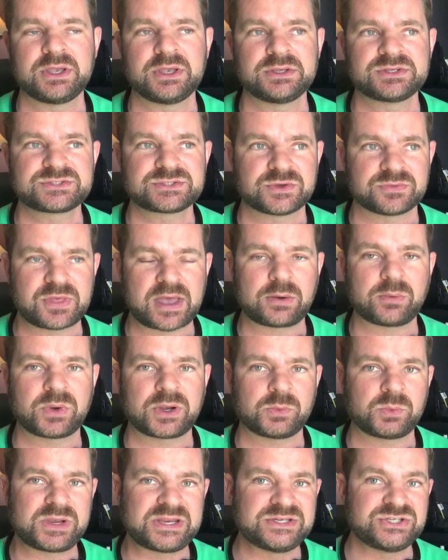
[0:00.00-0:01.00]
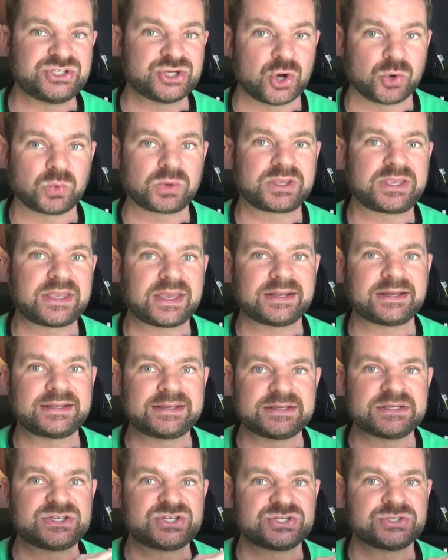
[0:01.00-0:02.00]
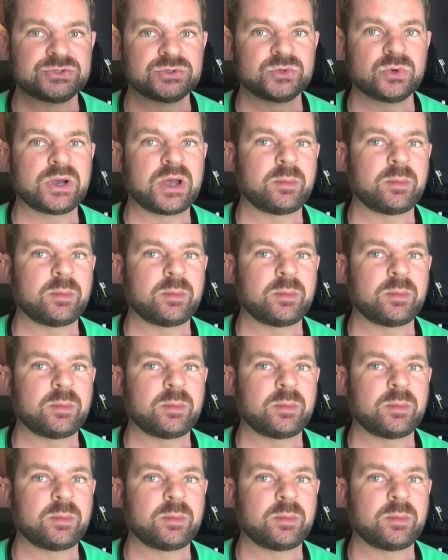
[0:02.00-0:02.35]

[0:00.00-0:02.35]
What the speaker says: so that way we don't get into